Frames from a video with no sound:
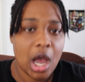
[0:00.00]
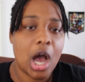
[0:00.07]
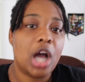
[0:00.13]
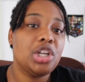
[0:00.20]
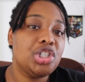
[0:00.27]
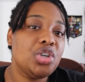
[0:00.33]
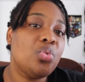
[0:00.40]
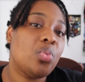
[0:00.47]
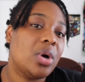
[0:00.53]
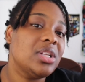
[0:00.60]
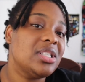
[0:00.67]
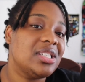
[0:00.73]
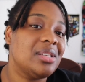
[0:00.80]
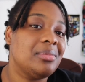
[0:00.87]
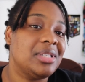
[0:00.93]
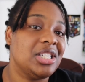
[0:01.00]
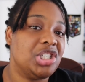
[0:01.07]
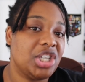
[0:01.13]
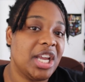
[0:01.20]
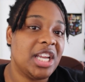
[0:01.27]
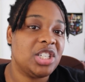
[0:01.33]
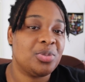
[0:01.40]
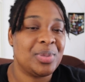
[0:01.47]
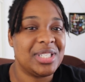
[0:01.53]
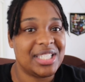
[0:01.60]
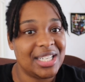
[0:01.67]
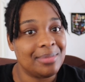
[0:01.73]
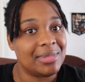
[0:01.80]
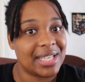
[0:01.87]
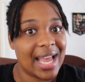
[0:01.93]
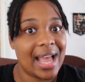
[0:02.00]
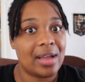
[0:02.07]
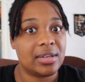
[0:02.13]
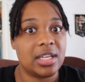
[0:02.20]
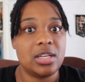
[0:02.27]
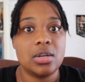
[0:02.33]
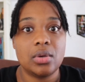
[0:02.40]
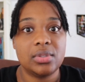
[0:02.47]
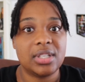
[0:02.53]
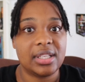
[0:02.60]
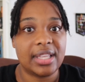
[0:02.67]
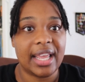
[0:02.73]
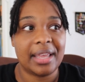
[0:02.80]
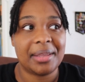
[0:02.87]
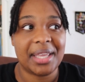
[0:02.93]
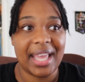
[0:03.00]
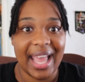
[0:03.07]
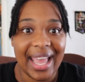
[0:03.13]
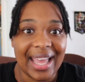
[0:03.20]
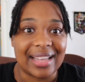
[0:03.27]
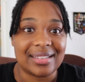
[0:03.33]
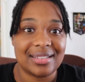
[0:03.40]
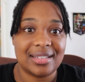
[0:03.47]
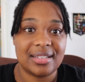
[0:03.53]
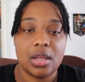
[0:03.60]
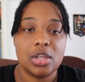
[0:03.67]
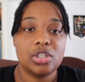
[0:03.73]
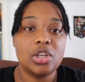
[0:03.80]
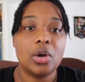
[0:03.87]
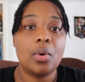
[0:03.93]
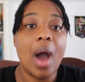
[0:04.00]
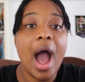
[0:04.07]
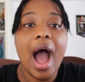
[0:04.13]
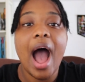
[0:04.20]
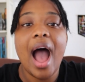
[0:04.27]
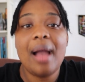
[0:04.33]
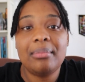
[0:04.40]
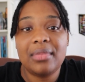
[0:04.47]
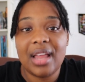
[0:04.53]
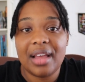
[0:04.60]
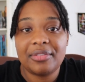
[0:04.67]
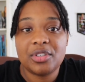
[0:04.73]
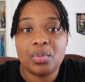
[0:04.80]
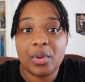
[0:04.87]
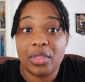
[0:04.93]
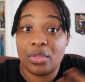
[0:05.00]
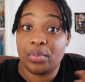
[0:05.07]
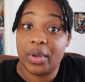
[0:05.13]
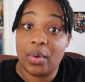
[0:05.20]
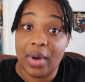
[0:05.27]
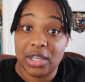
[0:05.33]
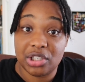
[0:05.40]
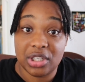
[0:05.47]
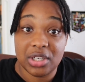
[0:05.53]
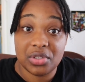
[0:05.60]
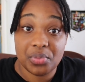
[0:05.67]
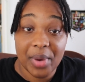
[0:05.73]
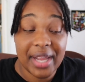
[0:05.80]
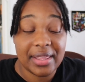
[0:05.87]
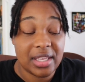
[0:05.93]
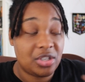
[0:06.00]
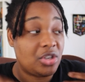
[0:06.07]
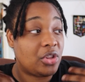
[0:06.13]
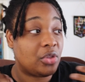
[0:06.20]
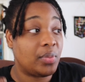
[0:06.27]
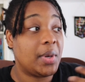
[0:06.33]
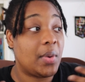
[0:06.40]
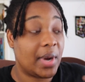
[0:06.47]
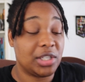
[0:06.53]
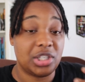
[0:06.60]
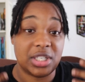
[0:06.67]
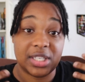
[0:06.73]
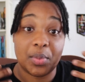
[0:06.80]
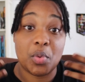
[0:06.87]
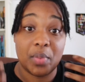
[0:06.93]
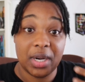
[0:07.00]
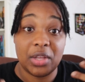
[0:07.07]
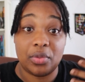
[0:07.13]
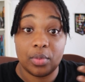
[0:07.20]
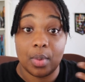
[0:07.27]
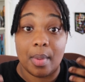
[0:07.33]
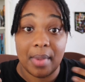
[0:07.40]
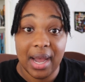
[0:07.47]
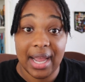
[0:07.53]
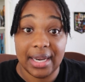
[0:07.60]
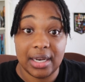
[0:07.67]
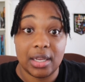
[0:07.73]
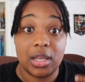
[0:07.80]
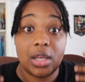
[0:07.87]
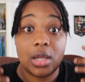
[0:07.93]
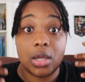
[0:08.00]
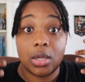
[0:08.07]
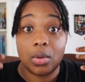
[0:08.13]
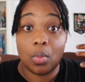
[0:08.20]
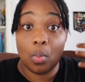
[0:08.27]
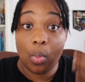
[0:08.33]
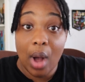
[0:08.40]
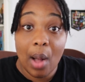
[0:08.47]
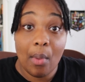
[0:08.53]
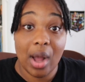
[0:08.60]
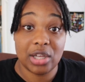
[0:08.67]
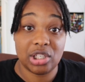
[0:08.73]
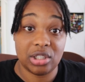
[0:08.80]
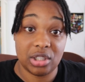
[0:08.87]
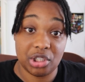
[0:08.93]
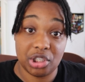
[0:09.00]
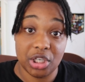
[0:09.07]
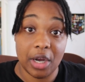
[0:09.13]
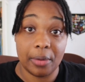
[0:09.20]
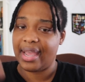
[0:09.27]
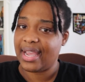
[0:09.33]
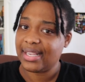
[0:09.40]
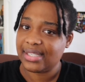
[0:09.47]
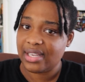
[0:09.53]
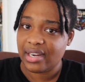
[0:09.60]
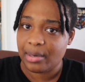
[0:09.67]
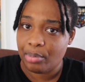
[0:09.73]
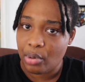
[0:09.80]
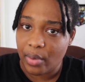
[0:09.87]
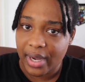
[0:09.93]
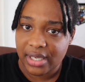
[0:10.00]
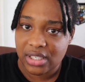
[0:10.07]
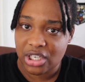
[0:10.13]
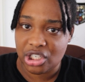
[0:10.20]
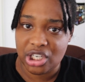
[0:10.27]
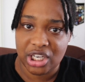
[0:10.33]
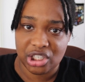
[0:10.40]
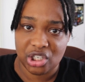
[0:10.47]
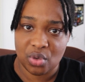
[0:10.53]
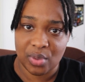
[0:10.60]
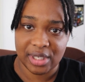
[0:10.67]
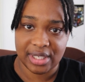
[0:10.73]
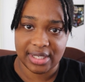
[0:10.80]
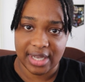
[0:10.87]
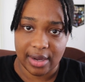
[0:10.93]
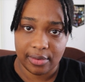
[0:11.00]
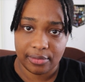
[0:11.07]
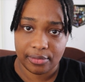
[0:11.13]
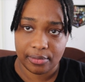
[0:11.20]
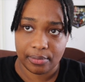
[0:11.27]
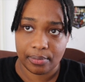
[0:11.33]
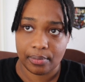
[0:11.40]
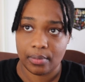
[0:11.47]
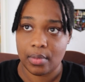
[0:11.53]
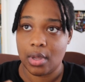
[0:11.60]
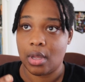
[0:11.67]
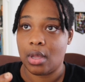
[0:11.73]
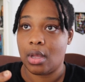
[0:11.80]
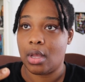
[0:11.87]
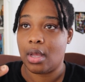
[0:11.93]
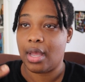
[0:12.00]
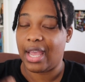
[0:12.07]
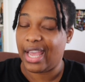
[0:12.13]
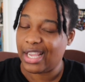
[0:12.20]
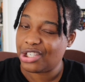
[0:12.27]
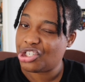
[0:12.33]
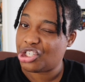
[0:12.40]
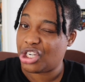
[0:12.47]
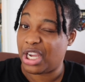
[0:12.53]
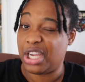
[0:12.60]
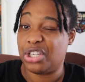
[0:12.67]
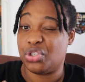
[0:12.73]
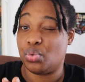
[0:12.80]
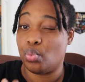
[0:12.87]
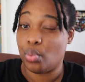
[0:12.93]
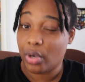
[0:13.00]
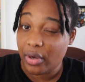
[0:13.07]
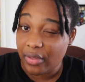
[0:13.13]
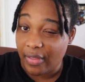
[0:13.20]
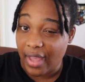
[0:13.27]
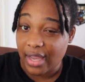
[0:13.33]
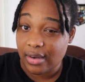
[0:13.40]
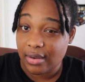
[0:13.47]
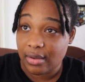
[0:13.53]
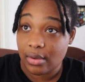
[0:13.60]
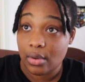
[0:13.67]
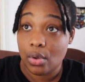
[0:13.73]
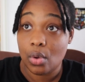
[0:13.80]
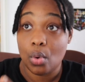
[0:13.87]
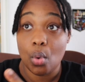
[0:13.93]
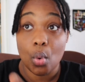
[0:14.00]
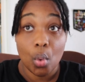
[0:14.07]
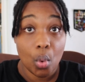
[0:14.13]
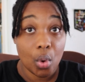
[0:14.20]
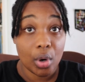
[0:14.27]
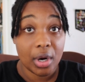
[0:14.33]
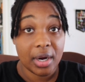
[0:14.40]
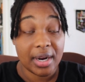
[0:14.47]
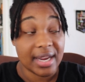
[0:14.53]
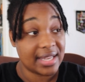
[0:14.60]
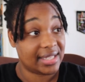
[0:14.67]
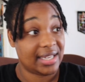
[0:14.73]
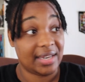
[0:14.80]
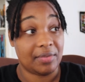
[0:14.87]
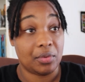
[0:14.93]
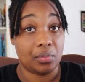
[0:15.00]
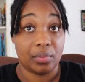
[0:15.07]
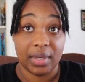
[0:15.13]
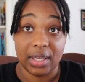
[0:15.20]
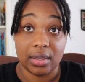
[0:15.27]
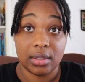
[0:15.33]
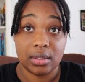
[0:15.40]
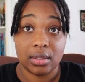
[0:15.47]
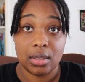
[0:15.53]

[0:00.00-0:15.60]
Usher wants them to change, but deep down, he knows that they can't. So I'm left with three questions, right? These are the three questions that were running through my mind while watching the show. Is there a point to changing oneself? Is change worth it? Or is it even real?